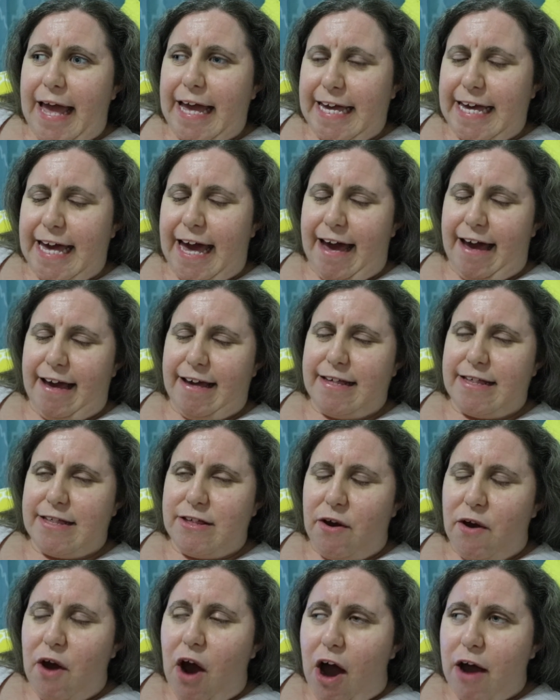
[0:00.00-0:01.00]
Yeah,
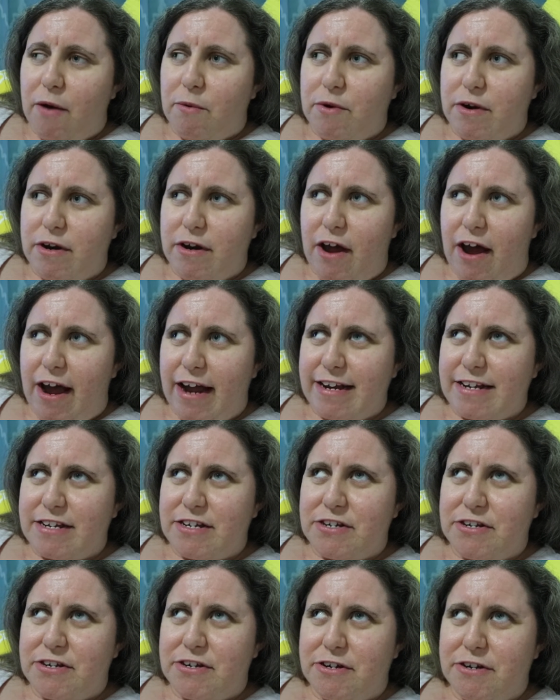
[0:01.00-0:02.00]
so I would like
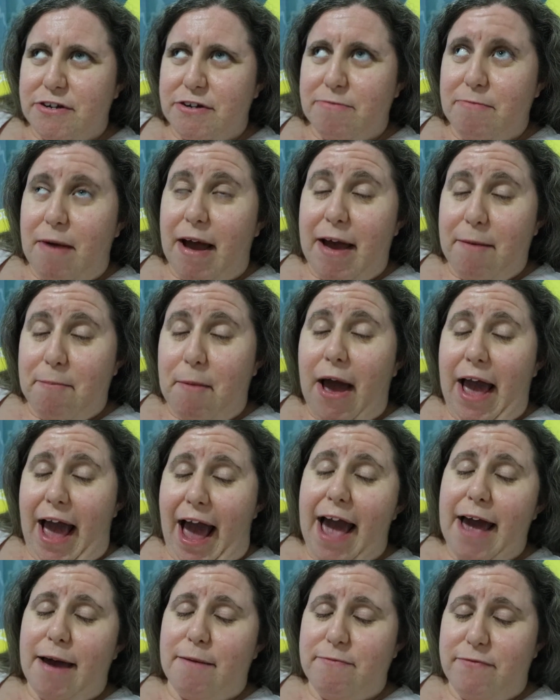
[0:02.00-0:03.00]
to, my
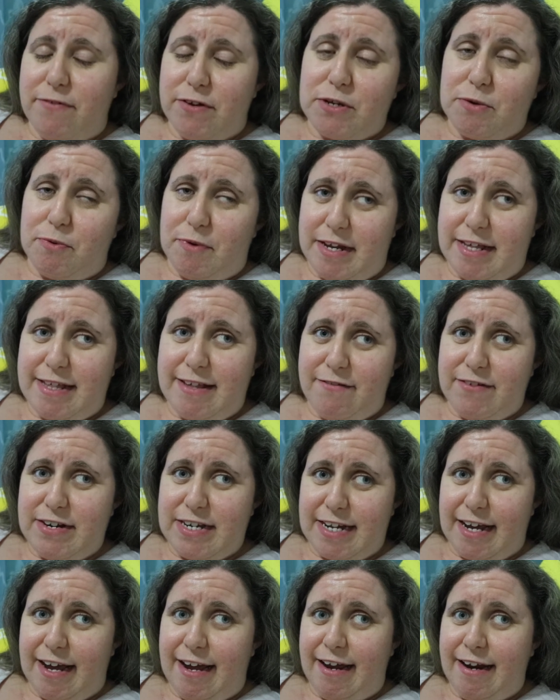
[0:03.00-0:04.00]
aim for
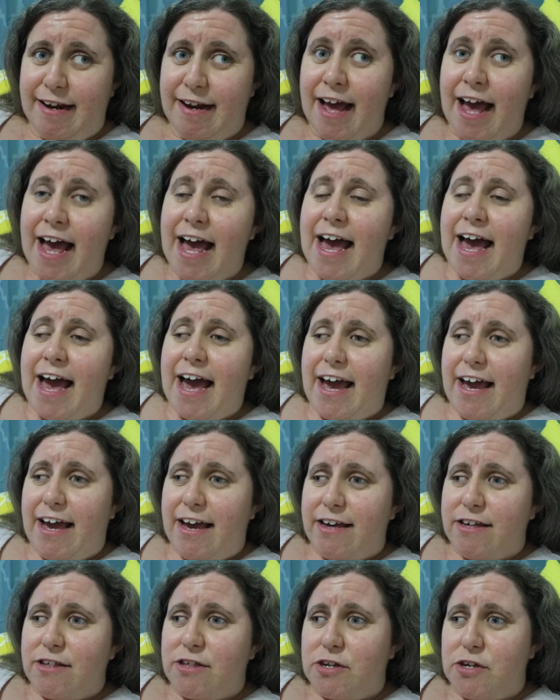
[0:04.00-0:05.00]
2017
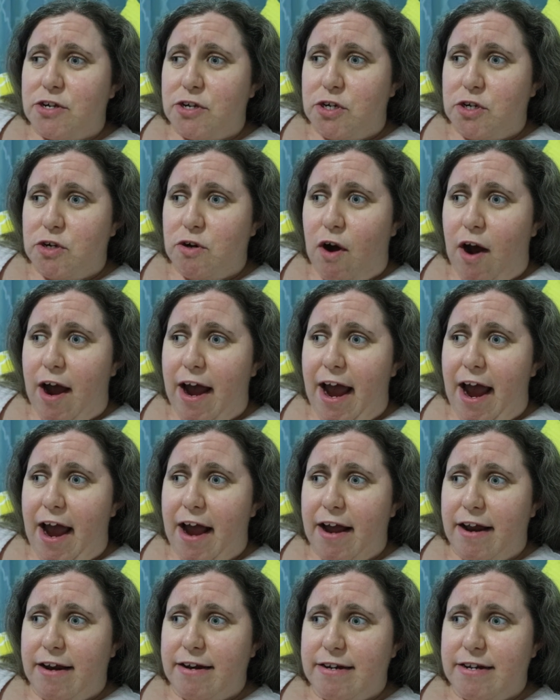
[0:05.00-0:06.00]
is to try
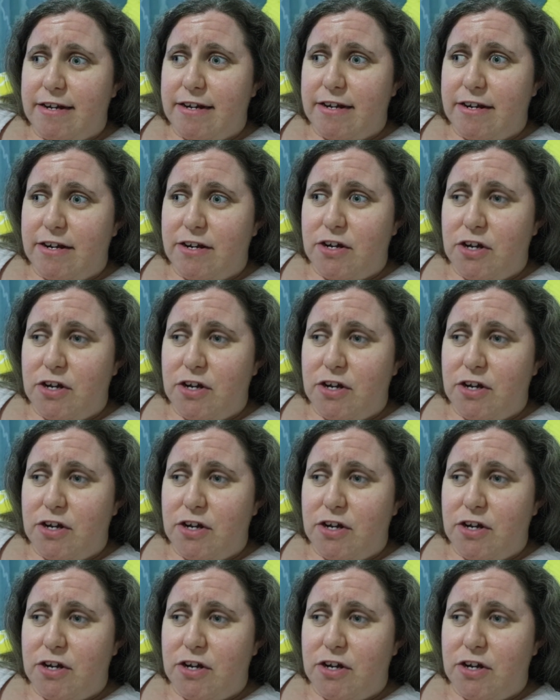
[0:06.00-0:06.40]
and